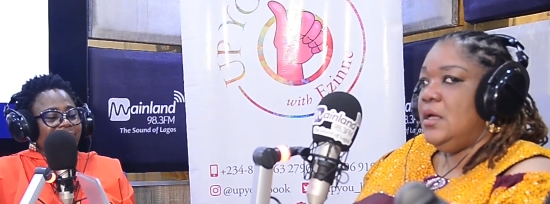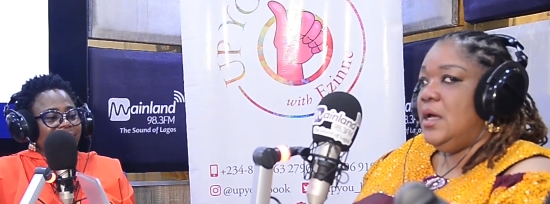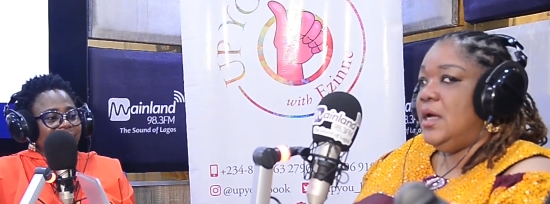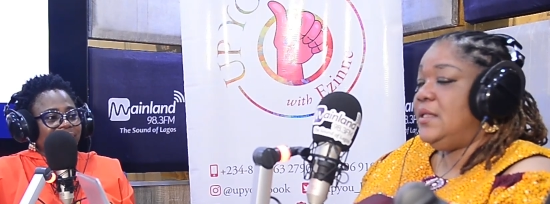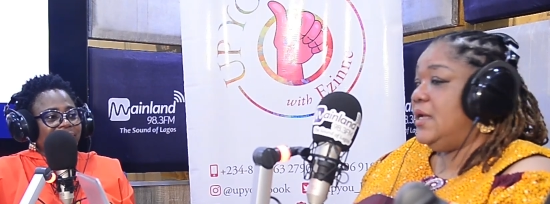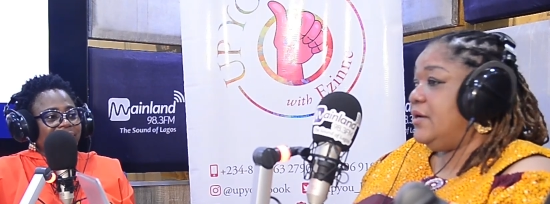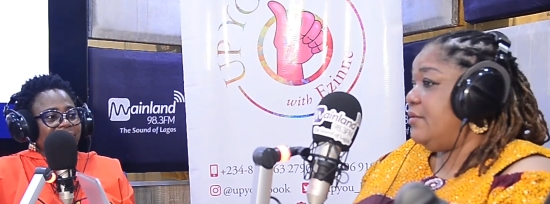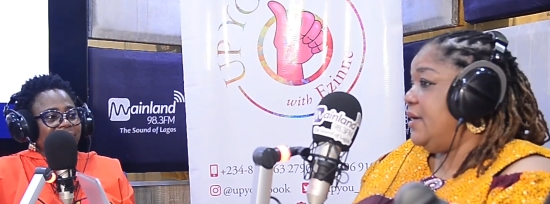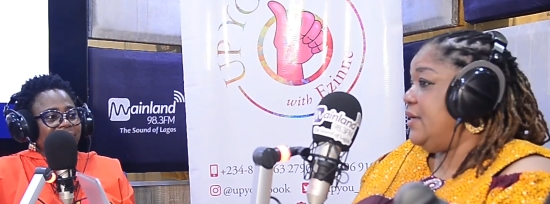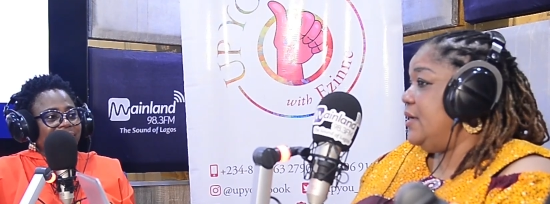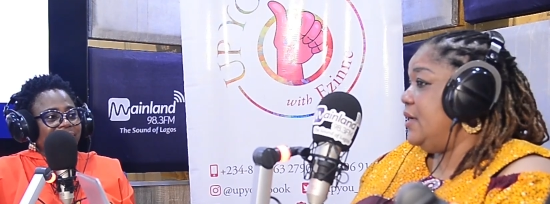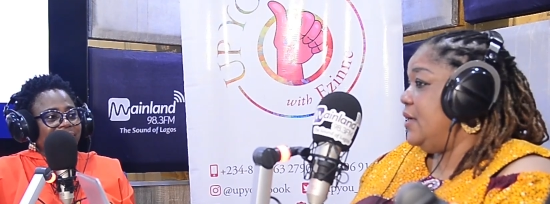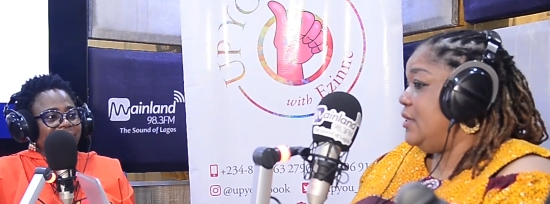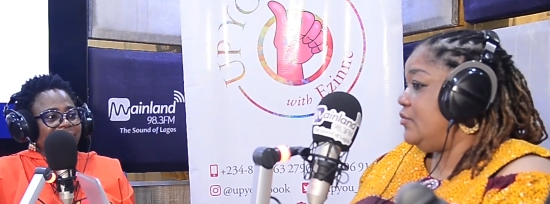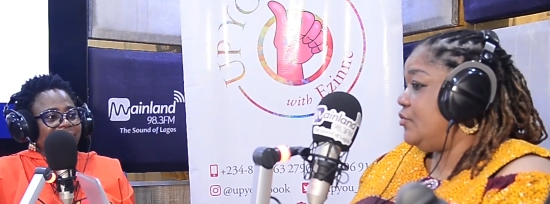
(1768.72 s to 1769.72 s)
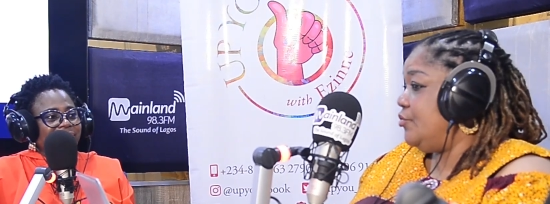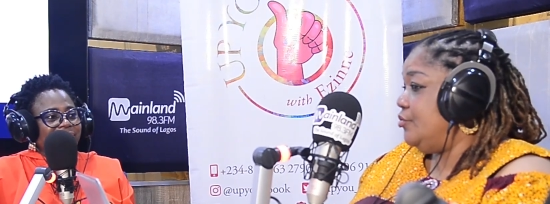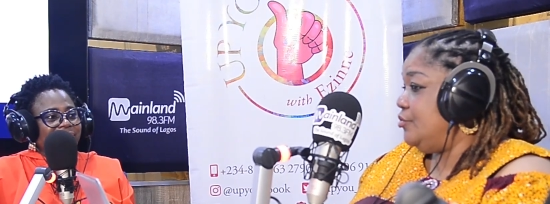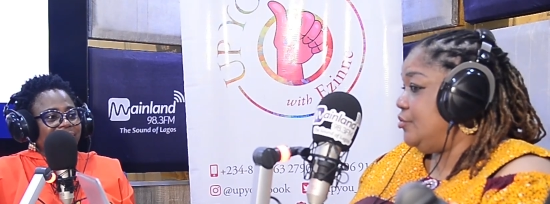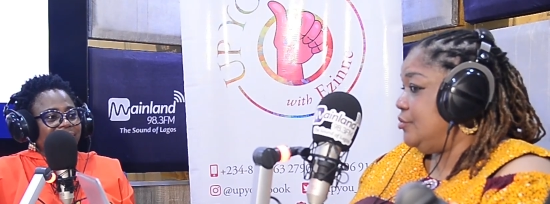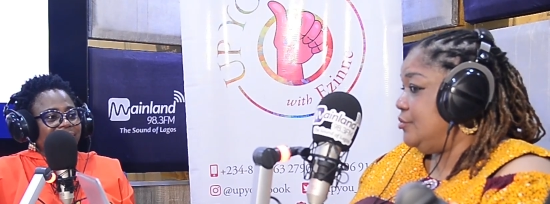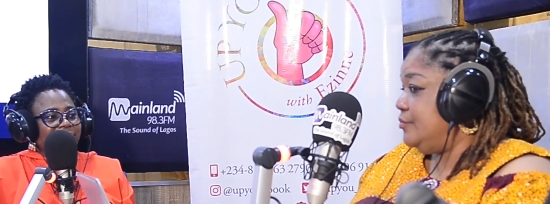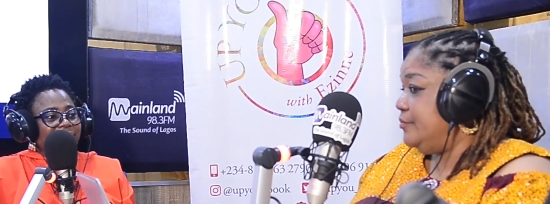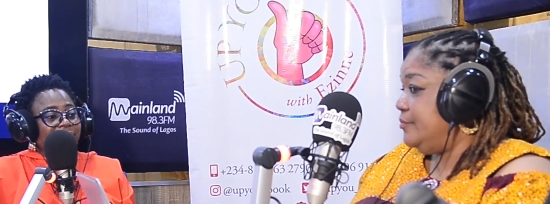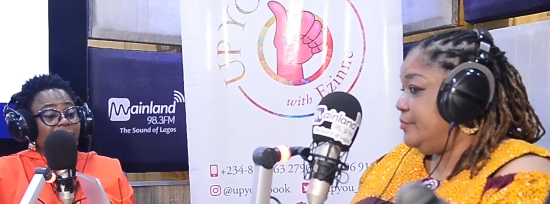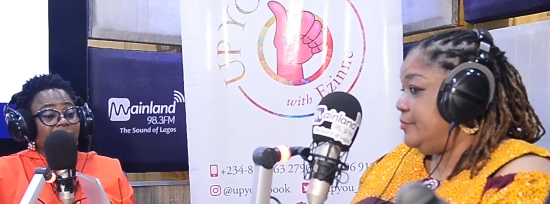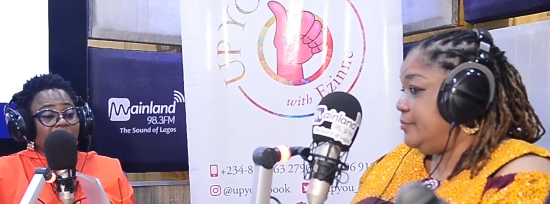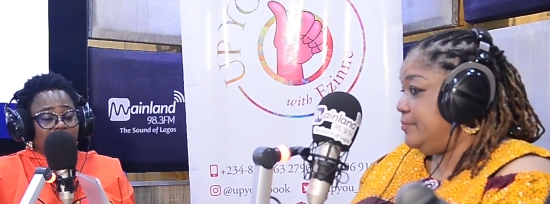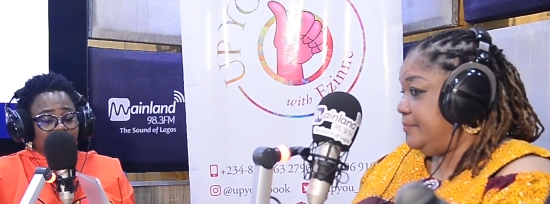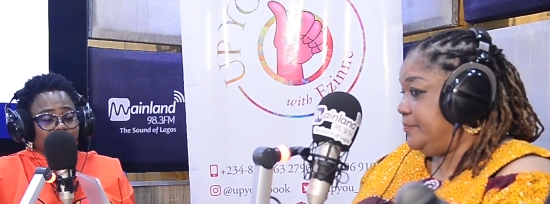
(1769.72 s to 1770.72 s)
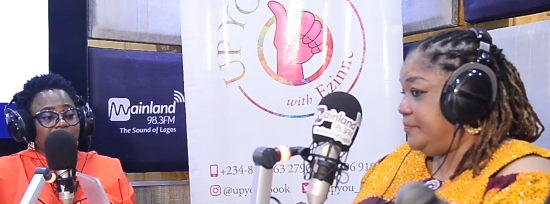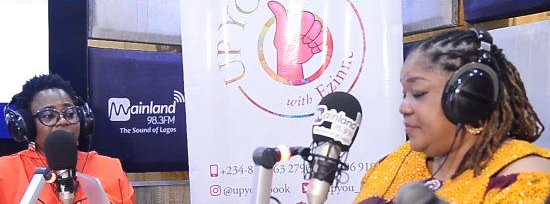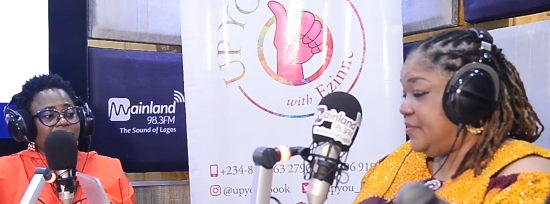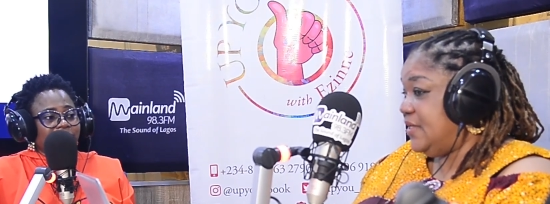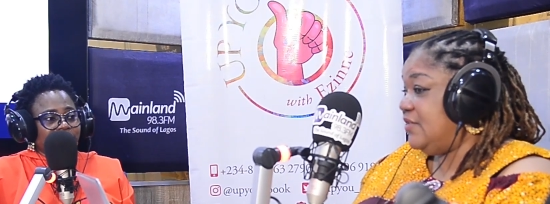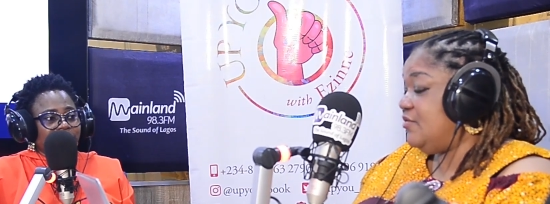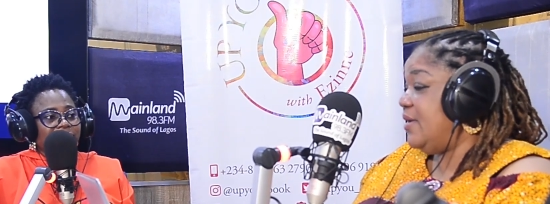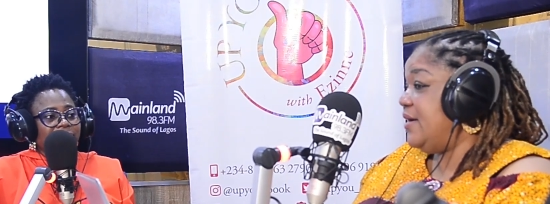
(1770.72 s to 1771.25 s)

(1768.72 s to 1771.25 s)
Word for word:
Speaker 1: And that right there is growth. Yeah that's